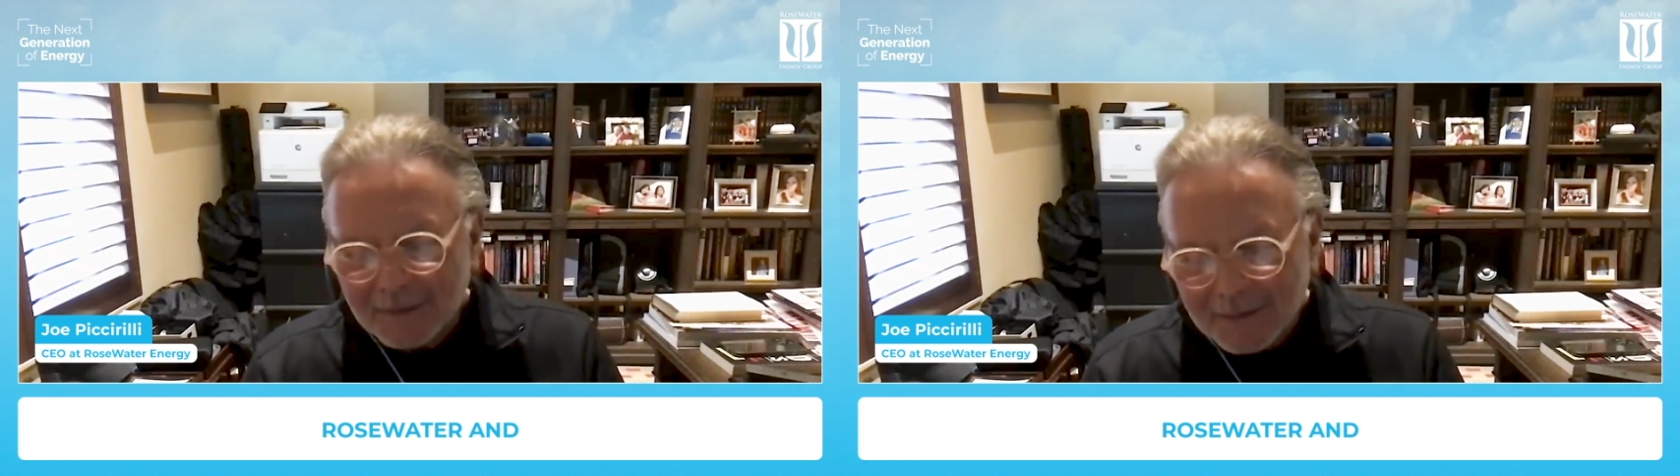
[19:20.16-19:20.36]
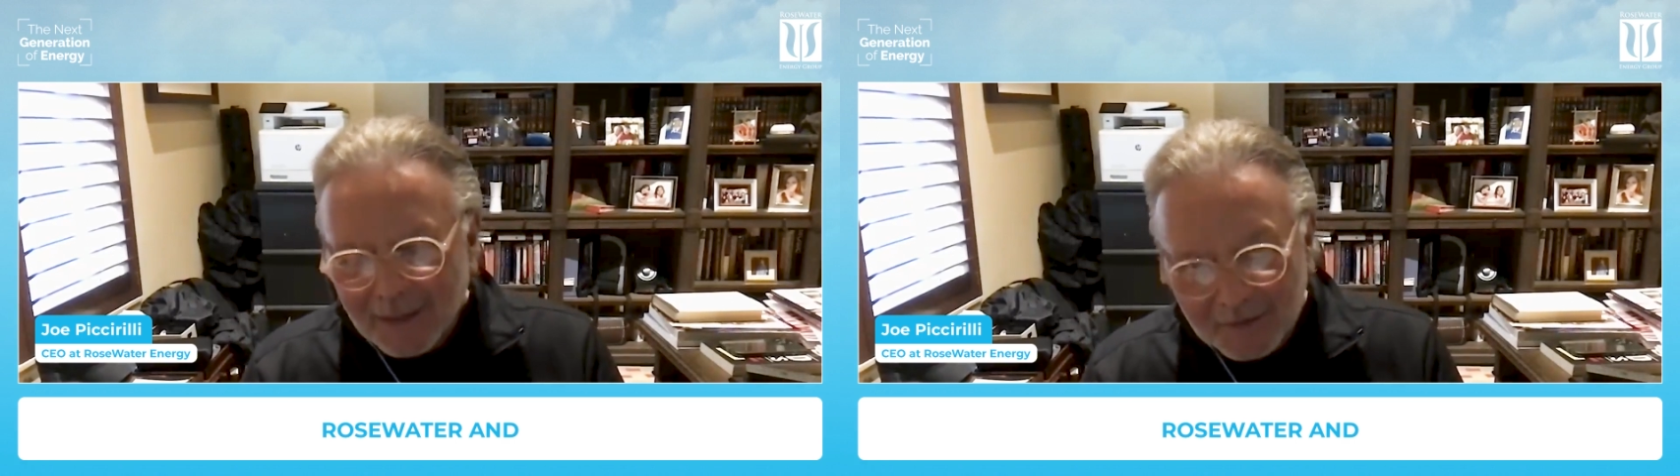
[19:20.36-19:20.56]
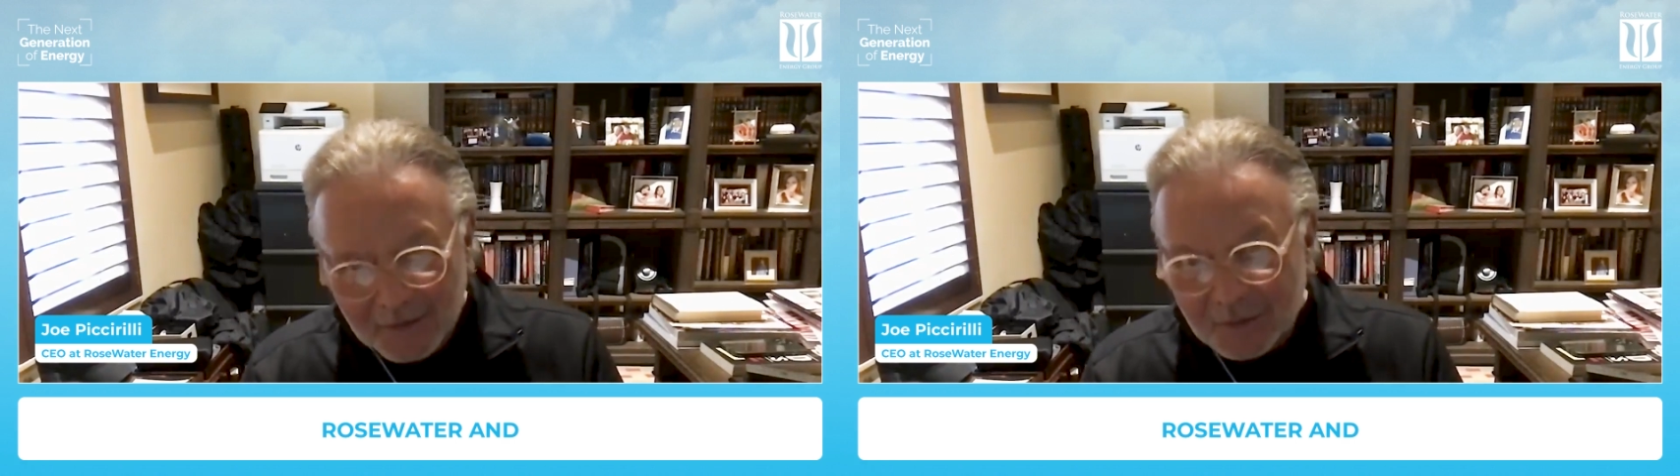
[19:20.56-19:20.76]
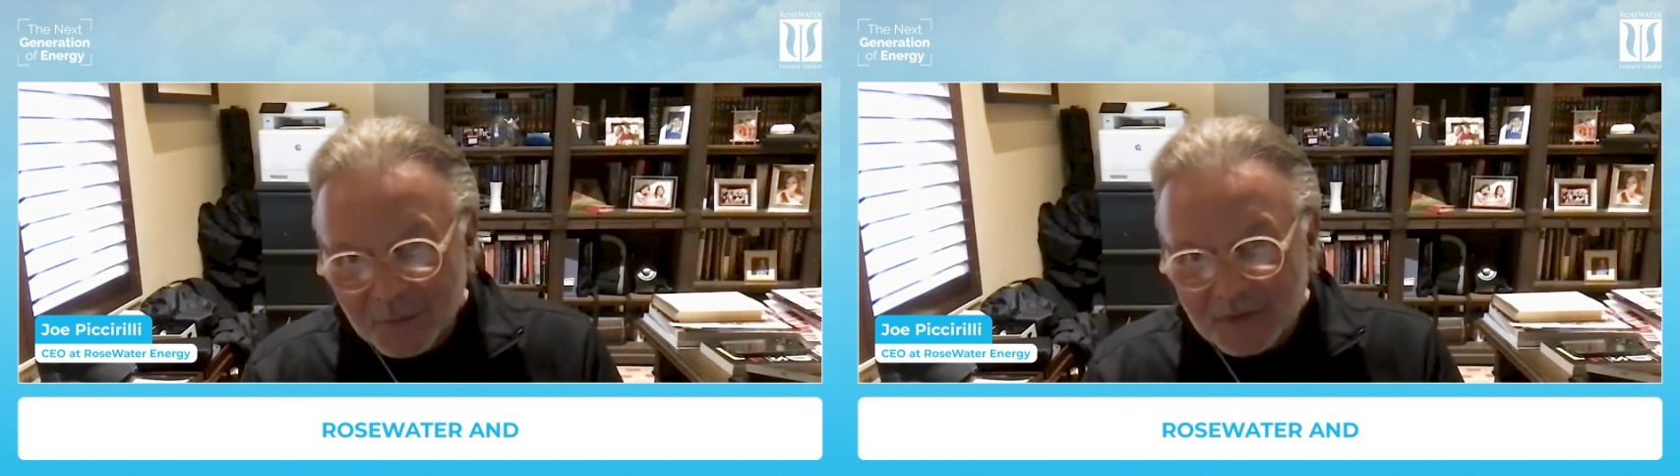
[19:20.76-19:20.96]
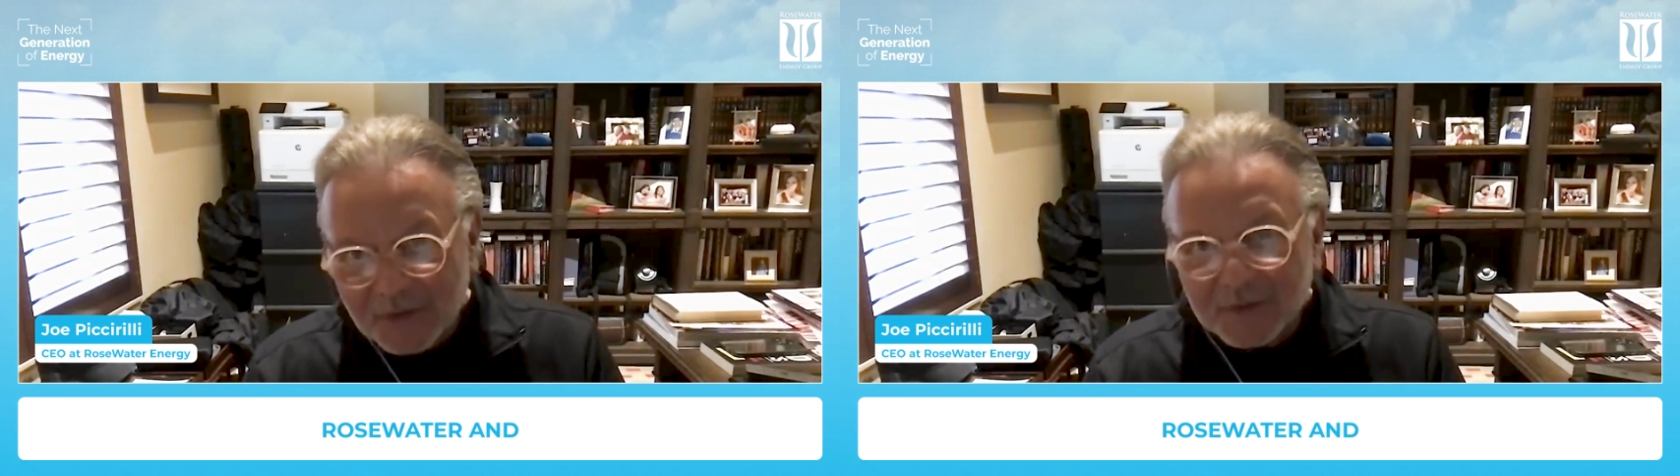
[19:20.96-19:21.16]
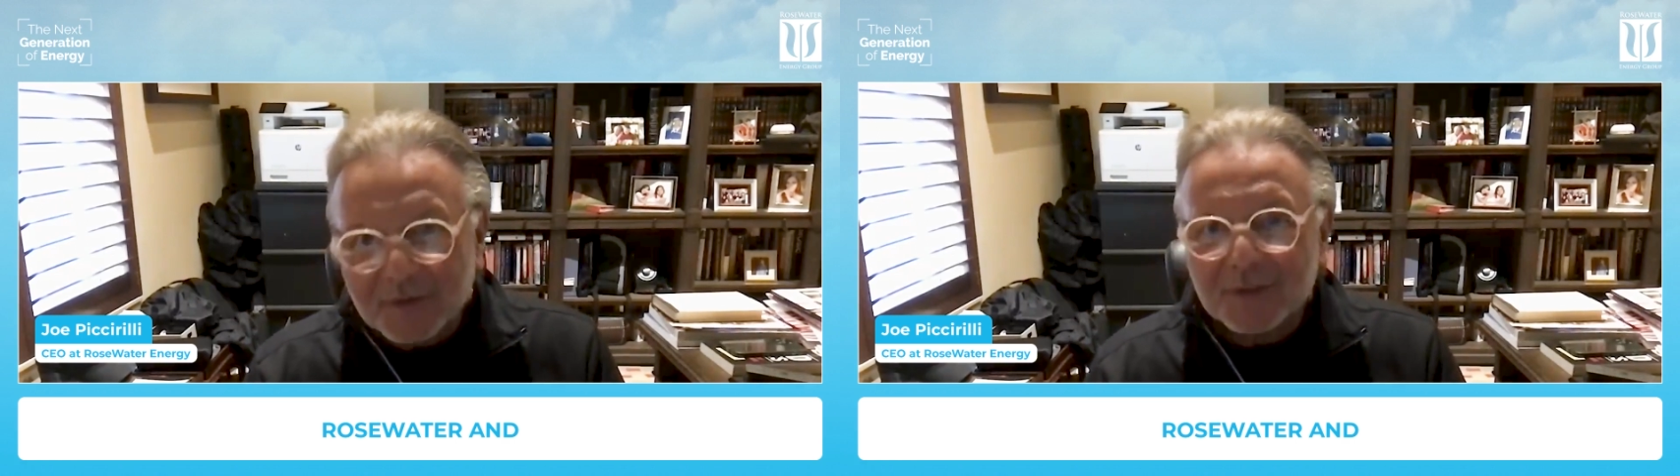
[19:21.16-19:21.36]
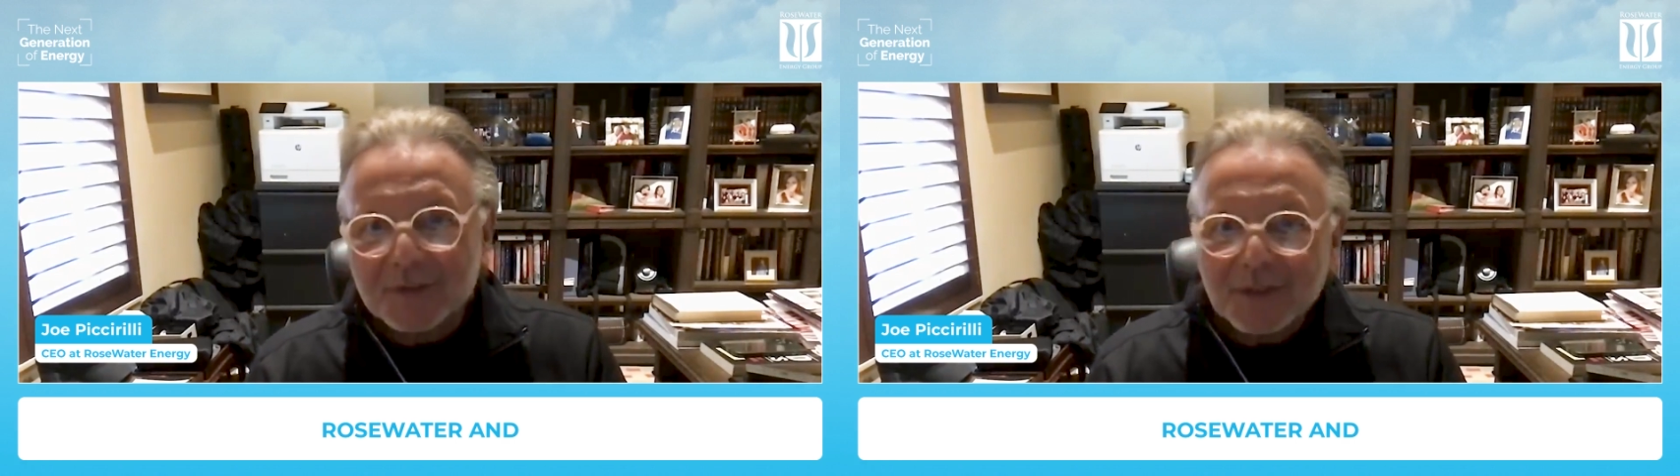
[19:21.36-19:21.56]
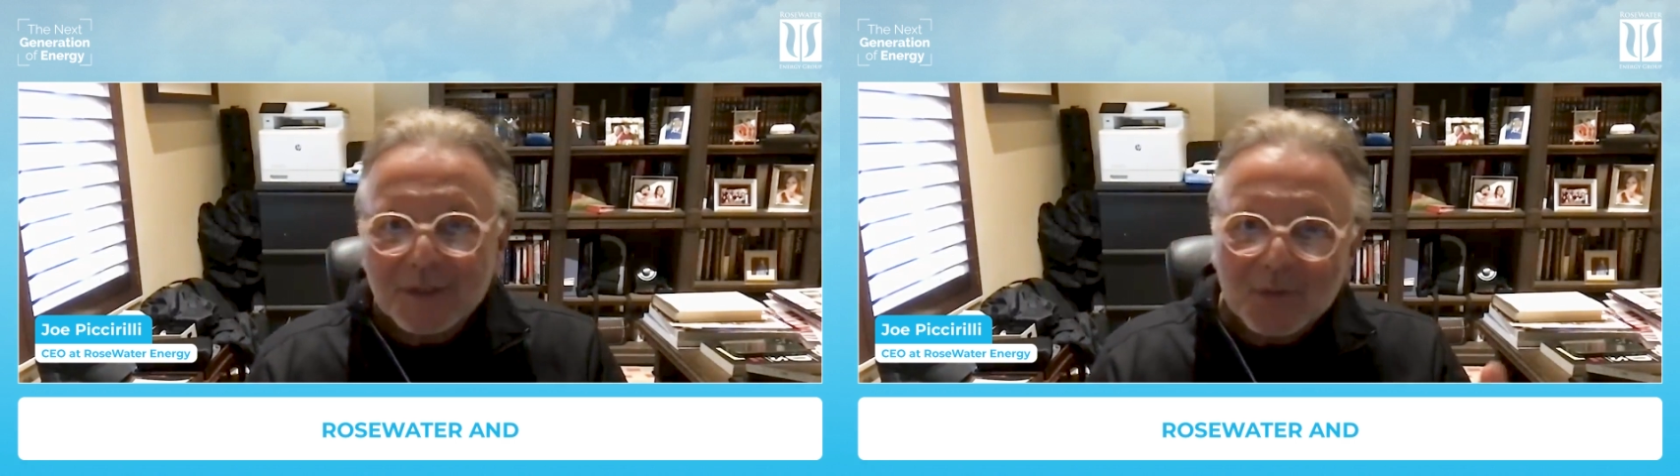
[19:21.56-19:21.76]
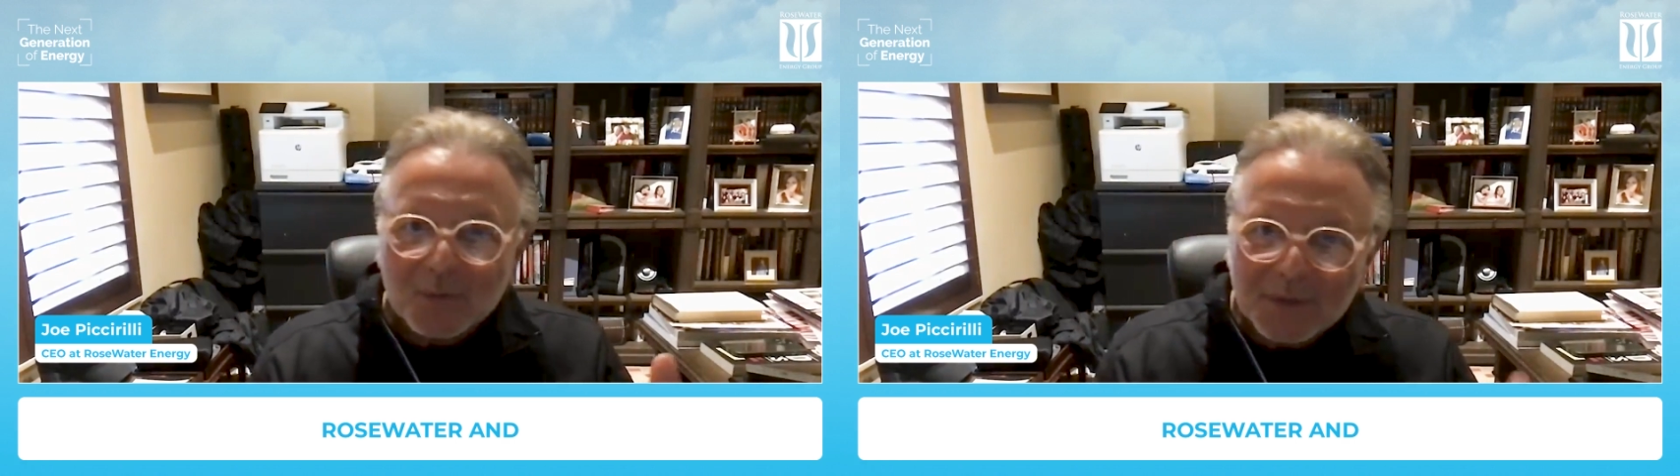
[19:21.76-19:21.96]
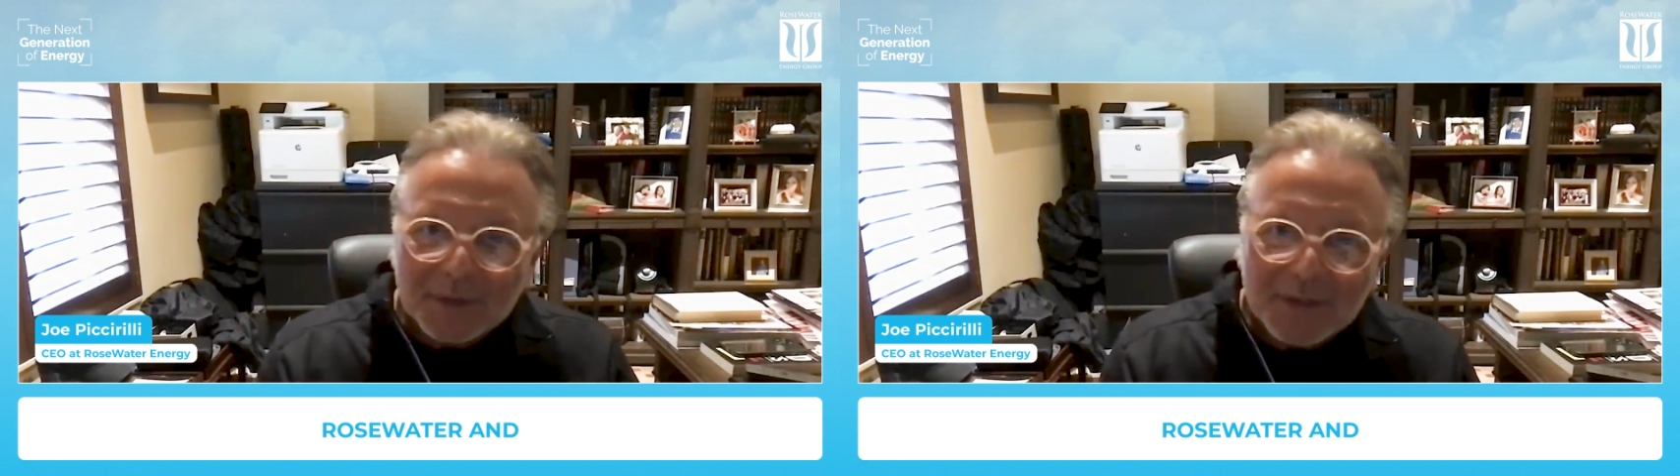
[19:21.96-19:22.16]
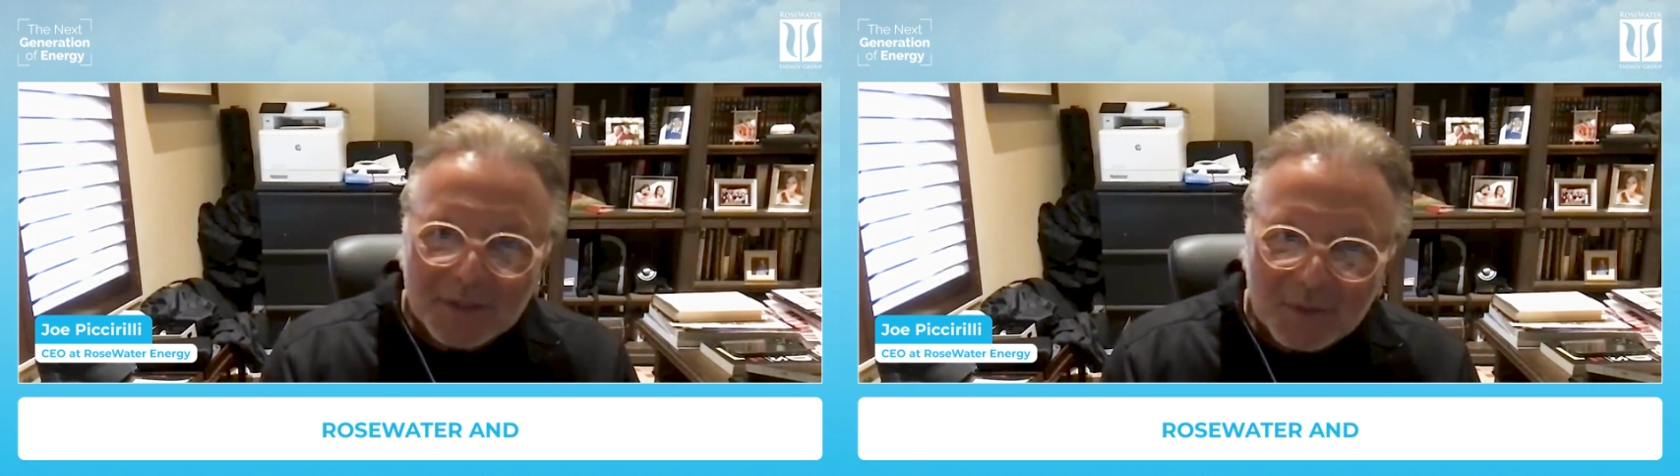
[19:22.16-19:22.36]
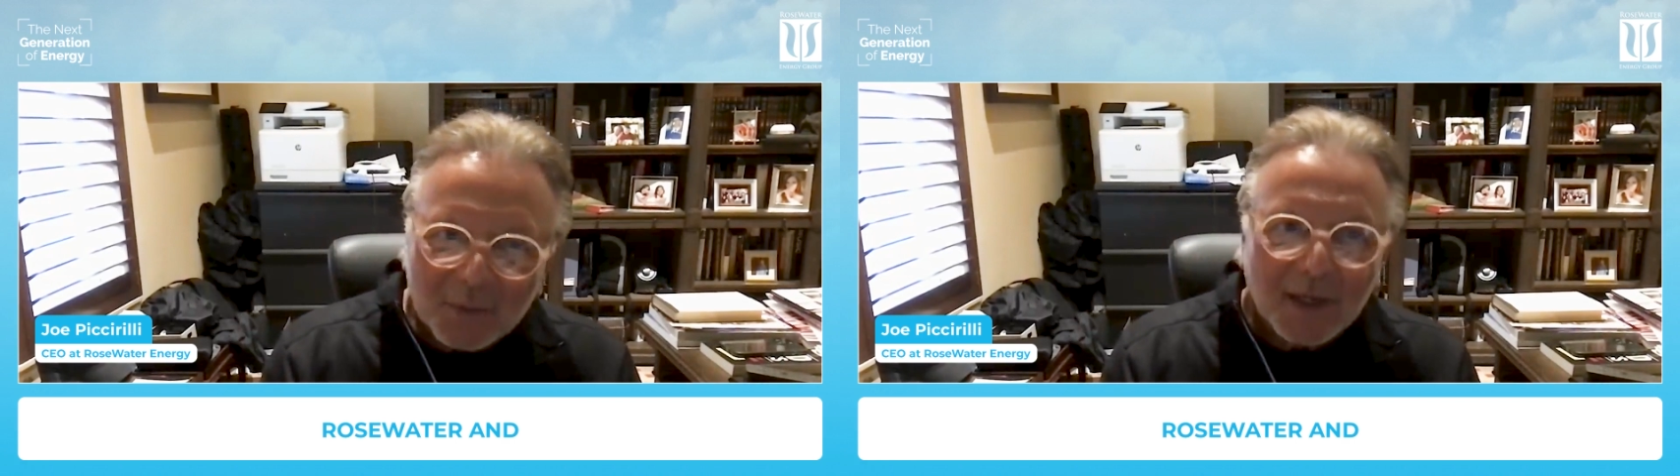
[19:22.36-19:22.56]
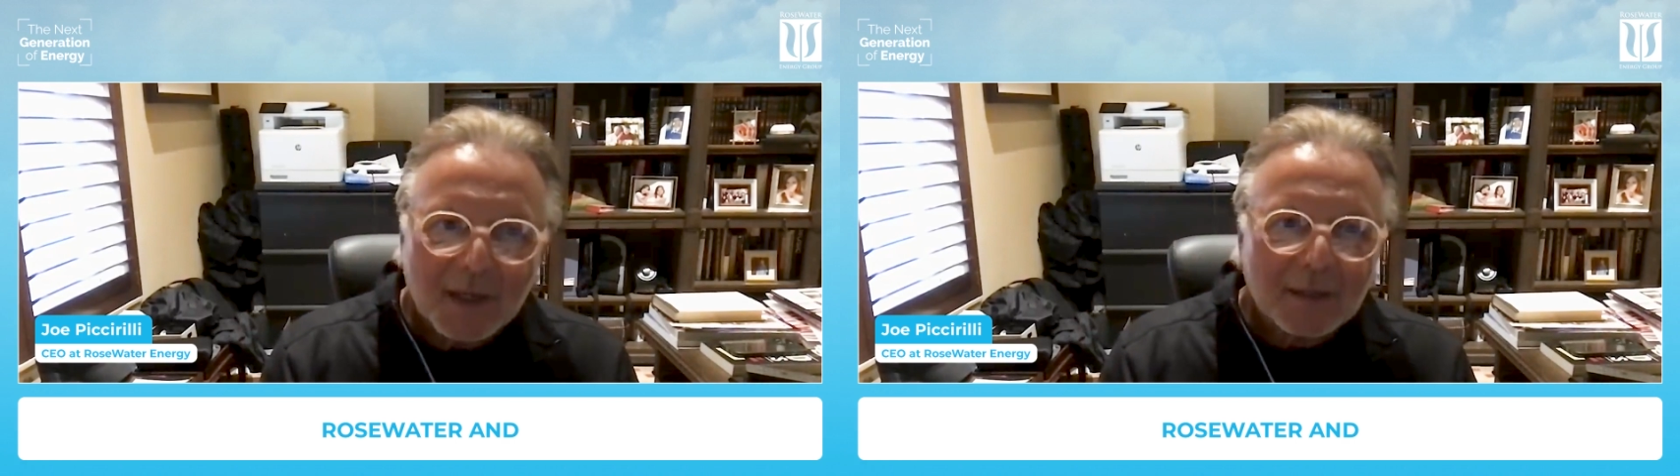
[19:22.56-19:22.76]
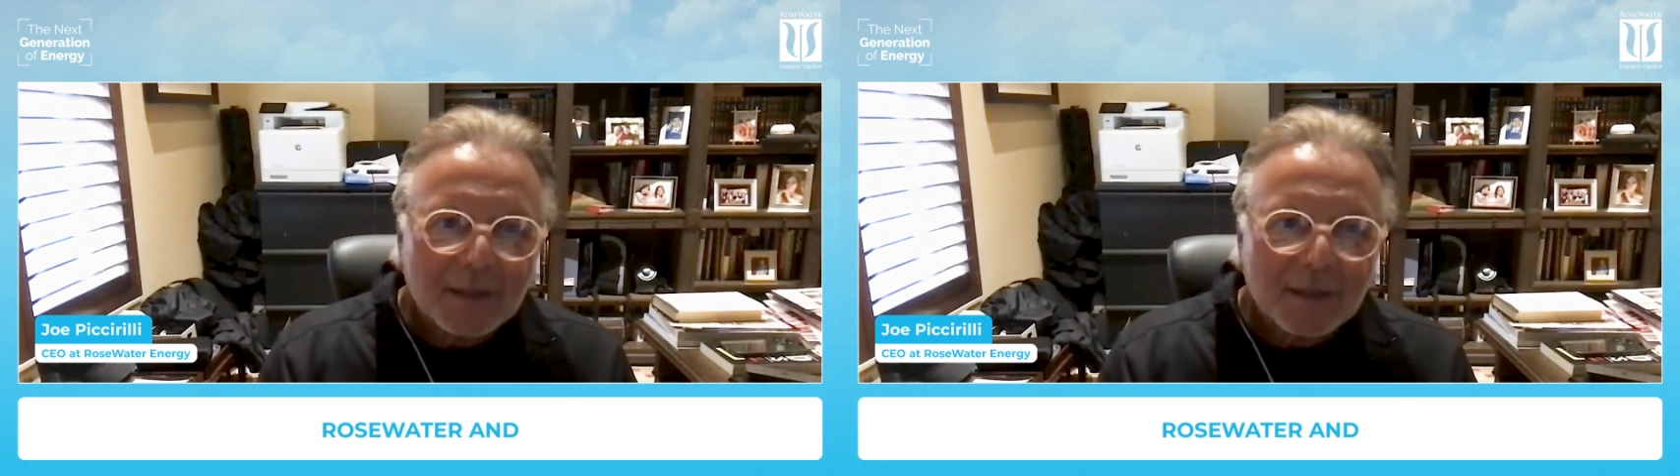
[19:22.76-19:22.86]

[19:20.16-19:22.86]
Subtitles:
got to do some research to see who really does it well.